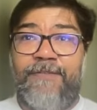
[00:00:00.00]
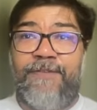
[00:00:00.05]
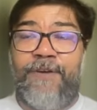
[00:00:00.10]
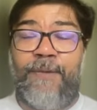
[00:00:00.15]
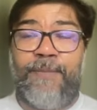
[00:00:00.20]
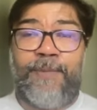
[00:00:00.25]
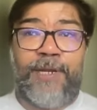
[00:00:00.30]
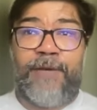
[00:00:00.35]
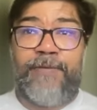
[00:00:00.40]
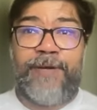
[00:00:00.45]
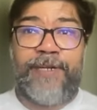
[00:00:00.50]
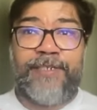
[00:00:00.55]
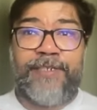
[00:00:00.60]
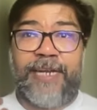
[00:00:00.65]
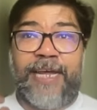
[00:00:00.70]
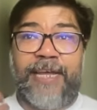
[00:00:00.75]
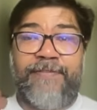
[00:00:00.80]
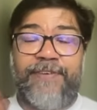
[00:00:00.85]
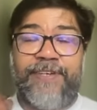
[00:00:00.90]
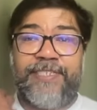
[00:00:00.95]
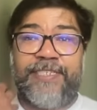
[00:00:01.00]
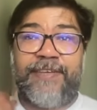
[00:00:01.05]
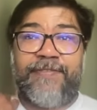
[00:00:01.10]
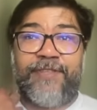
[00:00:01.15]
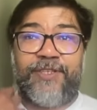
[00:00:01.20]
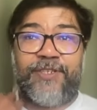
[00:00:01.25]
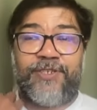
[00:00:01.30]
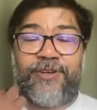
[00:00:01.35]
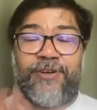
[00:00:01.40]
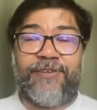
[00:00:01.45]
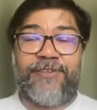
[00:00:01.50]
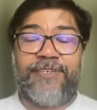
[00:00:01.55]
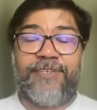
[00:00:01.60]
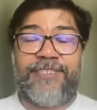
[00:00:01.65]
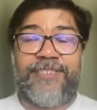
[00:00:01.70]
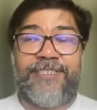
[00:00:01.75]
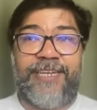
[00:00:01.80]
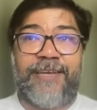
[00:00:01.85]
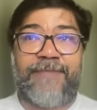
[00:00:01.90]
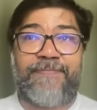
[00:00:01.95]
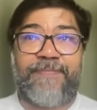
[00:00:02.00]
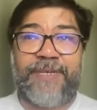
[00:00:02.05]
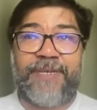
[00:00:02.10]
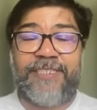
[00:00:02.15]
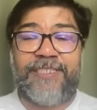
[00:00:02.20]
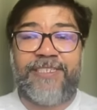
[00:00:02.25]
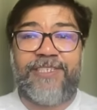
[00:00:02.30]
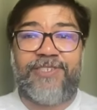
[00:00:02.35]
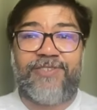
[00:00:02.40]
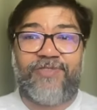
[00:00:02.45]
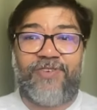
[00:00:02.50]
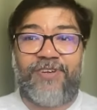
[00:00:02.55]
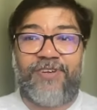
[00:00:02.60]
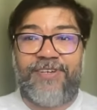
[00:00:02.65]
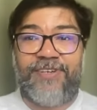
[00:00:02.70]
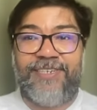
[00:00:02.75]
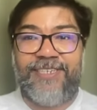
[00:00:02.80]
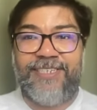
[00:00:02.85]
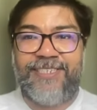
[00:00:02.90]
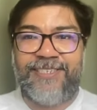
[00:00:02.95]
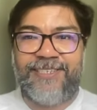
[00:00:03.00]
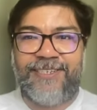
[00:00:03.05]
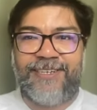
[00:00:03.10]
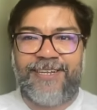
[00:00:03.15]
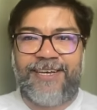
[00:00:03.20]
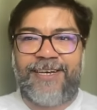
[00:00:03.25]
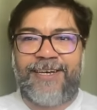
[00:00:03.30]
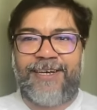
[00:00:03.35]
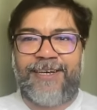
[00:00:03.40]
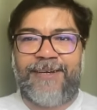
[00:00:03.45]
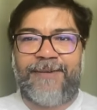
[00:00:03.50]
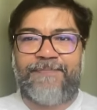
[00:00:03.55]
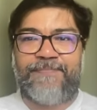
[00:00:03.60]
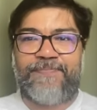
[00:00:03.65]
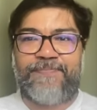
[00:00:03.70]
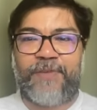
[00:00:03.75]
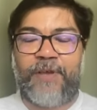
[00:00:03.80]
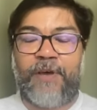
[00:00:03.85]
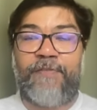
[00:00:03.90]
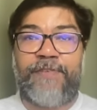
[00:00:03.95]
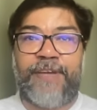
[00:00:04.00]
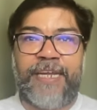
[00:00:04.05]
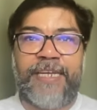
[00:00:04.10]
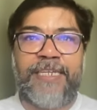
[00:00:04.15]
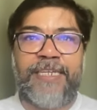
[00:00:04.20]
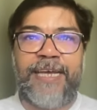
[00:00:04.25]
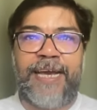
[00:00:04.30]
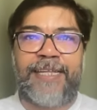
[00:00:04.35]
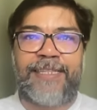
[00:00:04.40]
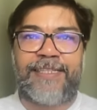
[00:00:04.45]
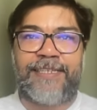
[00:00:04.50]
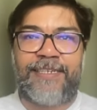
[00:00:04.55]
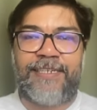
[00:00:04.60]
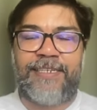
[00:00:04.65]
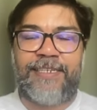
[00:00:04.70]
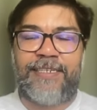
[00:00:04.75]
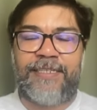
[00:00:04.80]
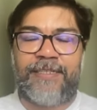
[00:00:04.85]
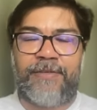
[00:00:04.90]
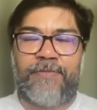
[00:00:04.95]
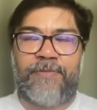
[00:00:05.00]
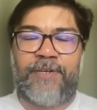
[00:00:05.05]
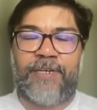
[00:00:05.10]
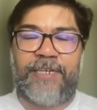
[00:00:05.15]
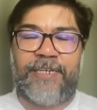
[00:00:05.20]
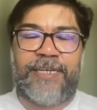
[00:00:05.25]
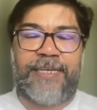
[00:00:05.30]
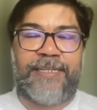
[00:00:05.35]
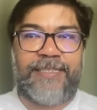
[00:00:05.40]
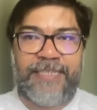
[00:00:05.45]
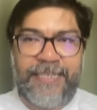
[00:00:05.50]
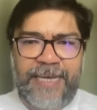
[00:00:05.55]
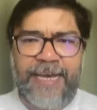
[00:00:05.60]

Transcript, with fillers: Formula One drivers have the strongest neck muscles for a reason um, of any athlete in the Absolutely. world. And